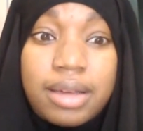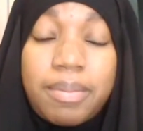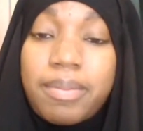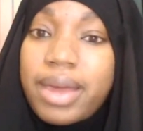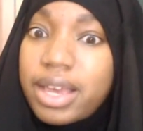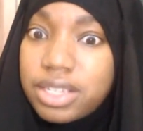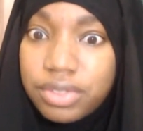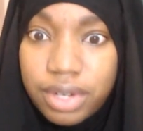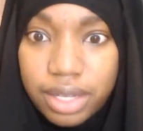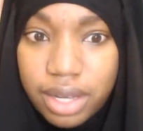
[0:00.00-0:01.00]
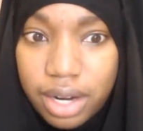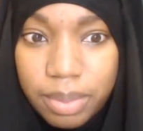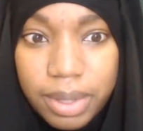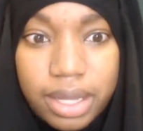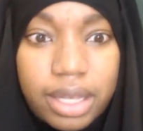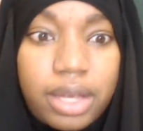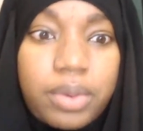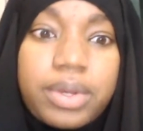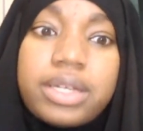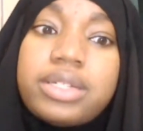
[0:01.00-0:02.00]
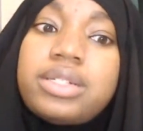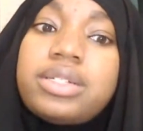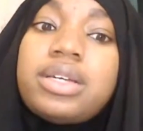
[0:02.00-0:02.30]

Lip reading: mastering the Arabic language,